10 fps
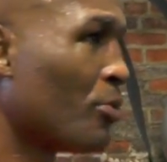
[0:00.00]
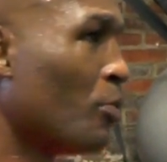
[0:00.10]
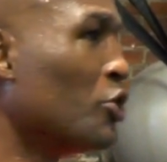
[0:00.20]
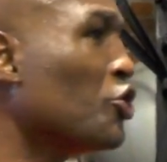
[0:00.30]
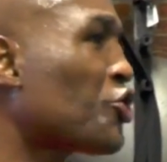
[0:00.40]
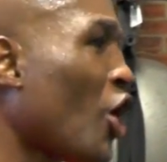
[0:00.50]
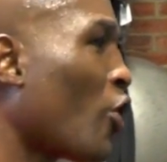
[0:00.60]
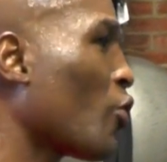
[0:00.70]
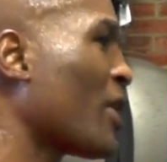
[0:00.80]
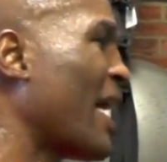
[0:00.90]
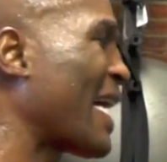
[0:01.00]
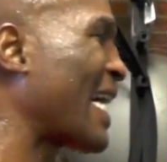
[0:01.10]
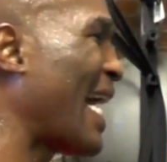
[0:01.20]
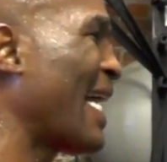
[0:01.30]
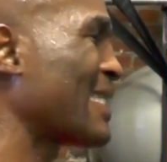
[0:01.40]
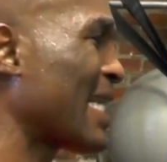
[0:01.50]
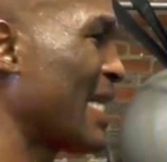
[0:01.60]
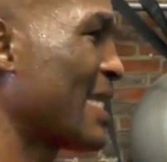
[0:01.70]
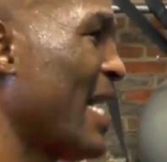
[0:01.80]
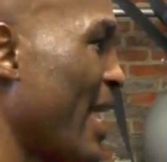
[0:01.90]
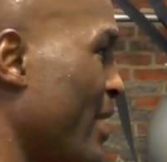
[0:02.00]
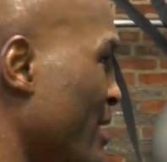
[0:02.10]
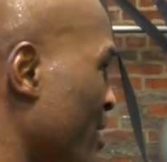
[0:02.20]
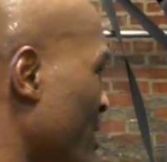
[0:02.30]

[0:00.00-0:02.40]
When you start looking at guys like that,